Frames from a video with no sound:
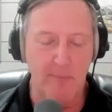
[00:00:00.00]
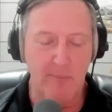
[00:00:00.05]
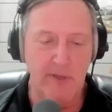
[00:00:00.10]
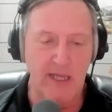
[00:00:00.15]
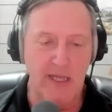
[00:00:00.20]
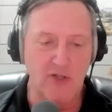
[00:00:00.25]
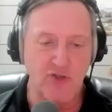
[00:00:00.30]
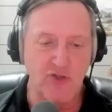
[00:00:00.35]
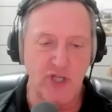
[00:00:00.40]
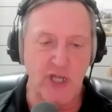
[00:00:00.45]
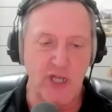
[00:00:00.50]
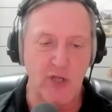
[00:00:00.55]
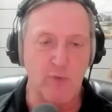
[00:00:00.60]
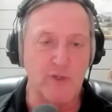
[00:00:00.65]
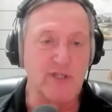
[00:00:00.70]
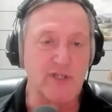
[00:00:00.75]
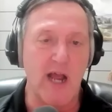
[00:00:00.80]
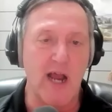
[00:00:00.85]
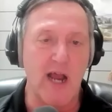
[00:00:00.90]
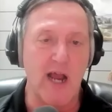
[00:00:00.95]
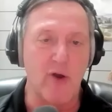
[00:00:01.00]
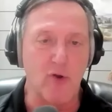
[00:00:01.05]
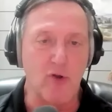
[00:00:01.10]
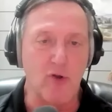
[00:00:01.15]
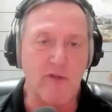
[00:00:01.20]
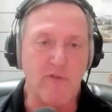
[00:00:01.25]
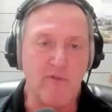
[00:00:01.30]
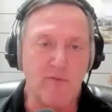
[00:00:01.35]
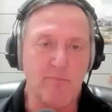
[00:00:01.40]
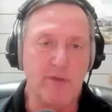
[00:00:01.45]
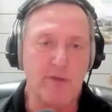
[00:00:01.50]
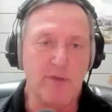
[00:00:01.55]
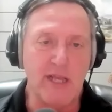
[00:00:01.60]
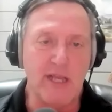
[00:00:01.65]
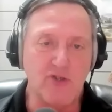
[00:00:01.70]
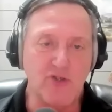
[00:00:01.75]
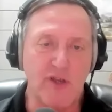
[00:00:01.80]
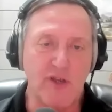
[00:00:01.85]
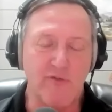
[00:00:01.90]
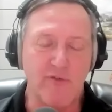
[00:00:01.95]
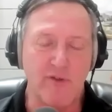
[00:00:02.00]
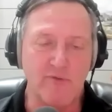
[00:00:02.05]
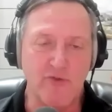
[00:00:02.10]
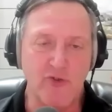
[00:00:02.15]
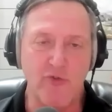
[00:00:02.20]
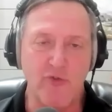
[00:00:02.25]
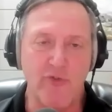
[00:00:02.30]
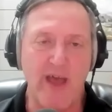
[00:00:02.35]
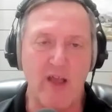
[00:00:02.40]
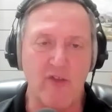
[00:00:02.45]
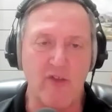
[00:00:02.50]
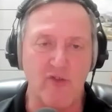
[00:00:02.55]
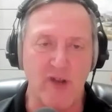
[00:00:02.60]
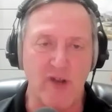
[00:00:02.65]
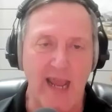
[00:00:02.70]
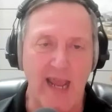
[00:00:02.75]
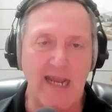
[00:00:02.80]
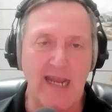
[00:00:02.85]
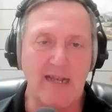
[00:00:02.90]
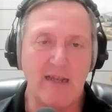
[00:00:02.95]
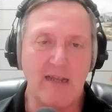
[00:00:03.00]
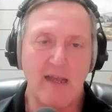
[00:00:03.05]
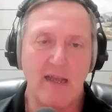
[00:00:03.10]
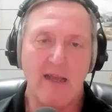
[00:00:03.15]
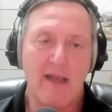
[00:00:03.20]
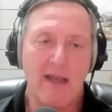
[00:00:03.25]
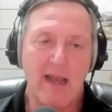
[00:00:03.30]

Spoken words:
P&G and retire early from P&G from 2008,